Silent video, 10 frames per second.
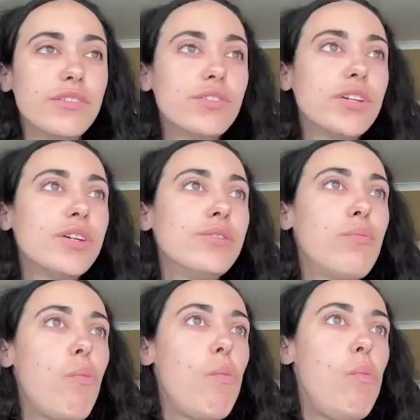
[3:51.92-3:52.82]
so
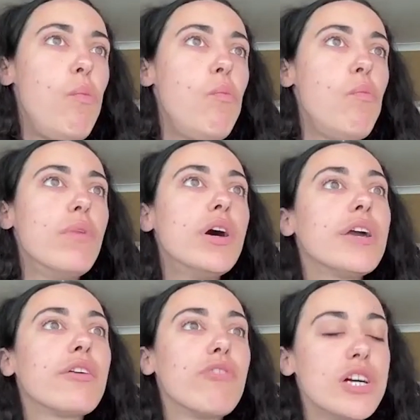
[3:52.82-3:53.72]

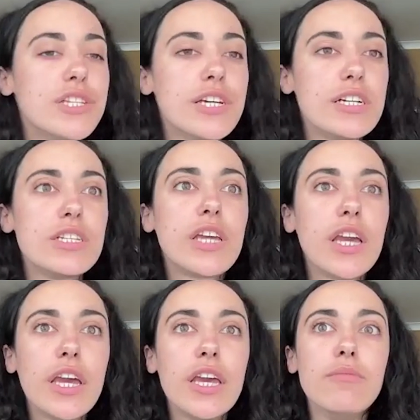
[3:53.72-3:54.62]
my granddad
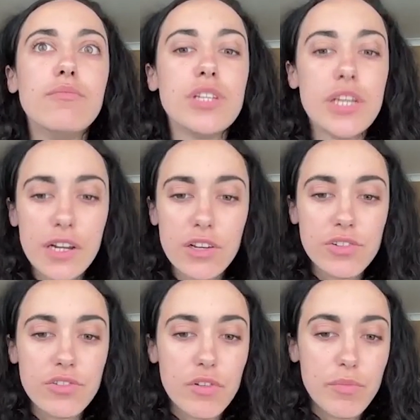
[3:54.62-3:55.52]
came to
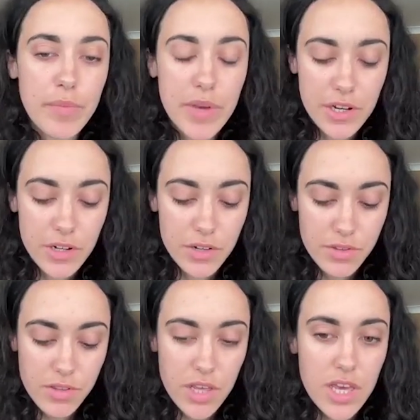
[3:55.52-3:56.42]
England from
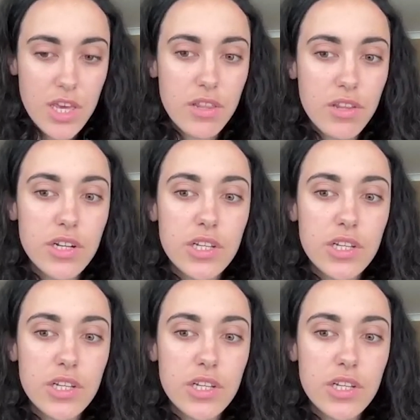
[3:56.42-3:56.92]
Barbados in the